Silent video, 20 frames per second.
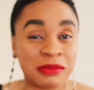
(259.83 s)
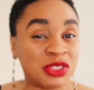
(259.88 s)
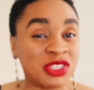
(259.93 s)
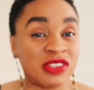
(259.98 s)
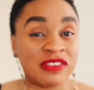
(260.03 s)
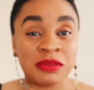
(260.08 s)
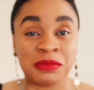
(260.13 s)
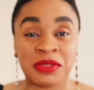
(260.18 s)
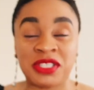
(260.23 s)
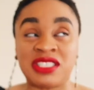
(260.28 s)
Most
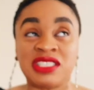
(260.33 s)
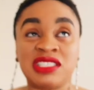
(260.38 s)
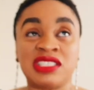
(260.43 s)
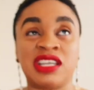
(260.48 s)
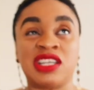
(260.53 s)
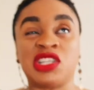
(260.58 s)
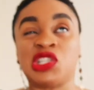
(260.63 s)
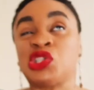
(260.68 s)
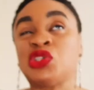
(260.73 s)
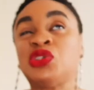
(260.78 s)
of the pieces
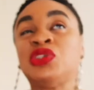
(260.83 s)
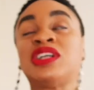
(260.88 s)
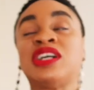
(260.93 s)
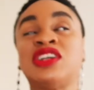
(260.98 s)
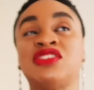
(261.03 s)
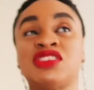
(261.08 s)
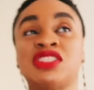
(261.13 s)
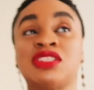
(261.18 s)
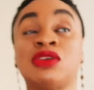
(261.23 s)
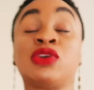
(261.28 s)
I show you can
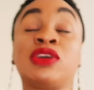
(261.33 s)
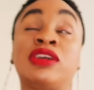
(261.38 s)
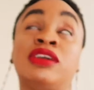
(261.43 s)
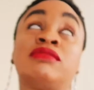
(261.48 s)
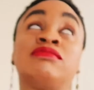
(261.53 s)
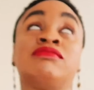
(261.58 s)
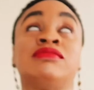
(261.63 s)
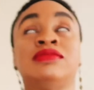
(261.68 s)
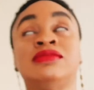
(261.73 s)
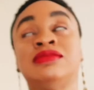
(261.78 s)
dress, okay,
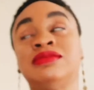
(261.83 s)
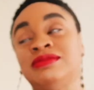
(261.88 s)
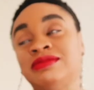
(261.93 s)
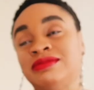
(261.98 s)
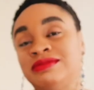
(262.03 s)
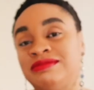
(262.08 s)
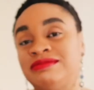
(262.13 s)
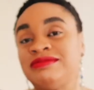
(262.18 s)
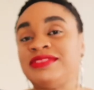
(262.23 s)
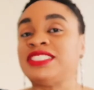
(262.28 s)

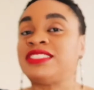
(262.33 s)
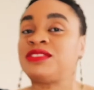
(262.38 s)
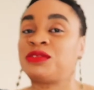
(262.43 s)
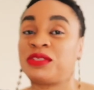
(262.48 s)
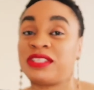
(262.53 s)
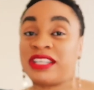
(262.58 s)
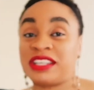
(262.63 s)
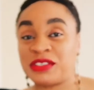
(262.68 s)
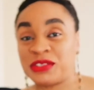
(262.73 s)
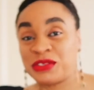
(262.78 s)
this
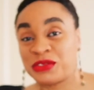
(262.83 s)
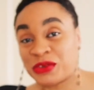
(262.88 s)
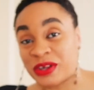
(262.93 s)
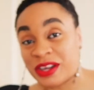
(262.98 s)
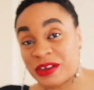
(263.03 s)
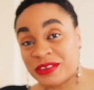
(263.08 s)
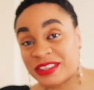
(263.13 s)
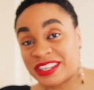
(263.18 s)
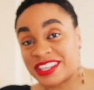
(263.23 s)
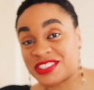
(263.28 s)
one I don't know how
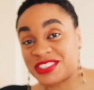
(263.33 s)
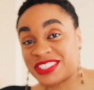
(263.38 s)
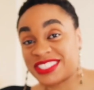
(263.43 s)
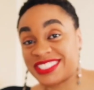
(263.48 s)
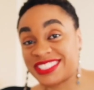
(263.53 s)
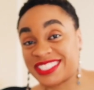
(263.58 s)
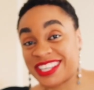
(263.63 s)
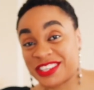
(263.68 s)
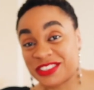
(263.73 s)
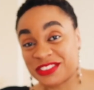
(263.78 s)
you can dress
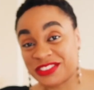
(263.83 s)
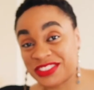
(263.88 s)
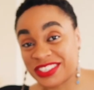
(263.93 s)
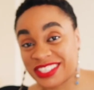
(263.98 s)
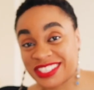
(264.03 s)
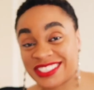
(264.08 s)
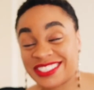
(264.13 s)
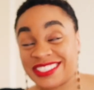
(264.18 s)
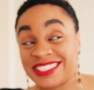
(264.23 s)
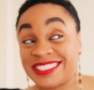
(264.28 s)
this kind of
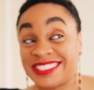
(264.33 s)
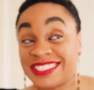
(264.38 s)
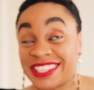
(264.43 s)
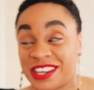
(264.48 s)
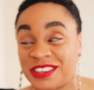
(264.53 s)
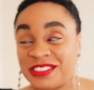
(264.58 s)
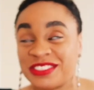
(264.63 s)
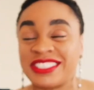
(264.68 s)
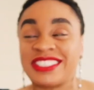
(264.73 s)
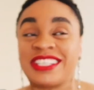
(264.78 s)
dress
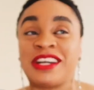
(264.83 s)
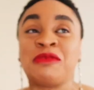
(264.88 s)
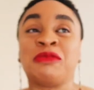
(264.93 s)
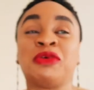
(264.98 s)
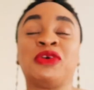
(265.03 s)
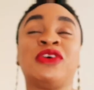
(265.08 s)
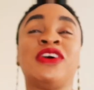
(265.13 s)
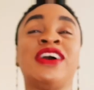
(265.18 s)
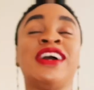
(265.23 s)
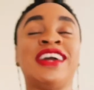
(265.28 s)
down,
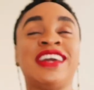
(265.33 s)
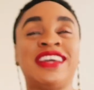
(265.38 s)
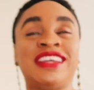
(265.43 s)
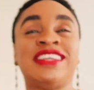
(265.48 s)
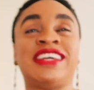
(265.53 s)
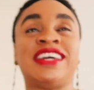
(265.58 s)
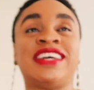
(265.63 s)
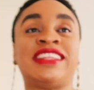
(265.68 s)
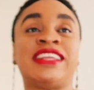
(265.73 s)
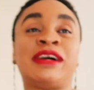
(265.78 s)
but
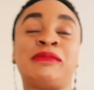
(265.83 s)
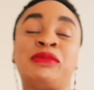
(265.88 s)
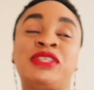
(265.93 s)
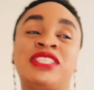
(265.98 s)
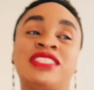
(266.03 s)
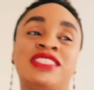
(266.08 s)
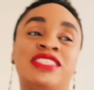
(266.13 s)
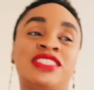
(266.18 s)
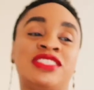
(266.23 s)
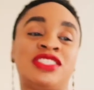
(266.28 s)
yeah, that
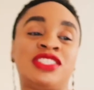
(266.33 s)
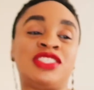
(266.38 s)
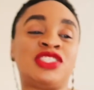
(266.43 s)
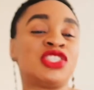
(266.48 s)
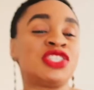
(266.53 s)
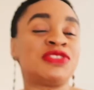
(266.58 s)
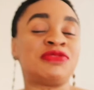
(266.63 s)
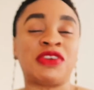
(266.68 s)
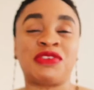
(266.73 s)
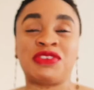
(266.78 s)
piece is
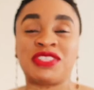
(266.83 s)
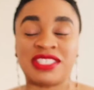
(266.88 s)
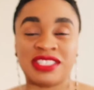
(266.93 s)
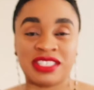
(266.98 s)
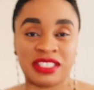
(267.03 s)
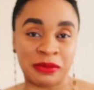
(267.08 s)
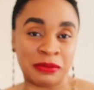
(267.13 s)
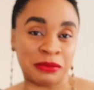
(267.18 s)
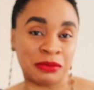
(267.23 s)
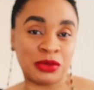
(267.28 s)
just very
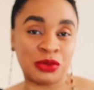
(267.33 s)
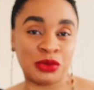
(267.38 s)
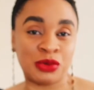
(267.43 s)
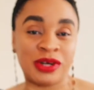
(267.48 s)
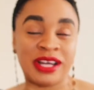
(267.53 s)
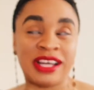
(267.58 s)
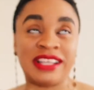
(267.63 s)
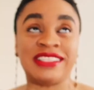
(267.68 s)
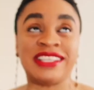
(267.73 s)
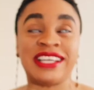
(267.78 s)
simple
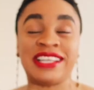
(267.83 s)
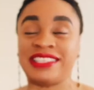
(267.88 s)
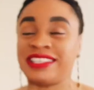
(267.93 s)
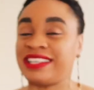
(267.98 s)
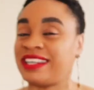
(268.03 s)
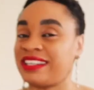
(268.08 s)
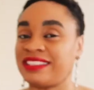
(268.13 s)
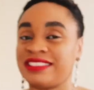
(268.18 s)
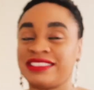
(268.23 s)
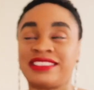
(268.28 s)
and
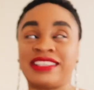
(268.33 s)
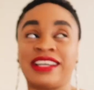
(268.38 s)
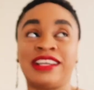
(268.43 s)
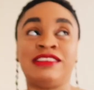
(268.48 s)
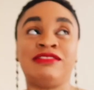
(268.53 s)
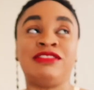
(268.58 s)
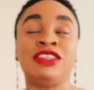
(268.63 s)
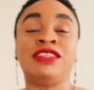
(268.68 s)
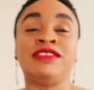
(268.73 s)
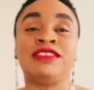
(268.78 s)
elegant. I
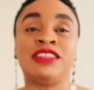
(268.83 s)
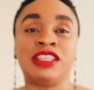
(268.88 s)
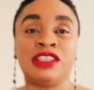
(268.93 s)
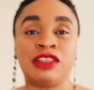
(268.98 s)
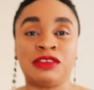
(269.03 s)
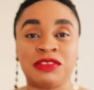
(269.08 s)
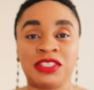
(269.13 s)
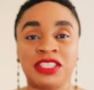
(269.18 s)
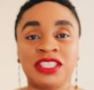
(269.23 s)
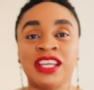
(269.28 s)
really really
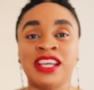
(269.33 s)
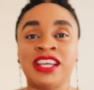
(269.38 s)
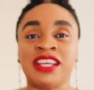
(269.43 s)
love it.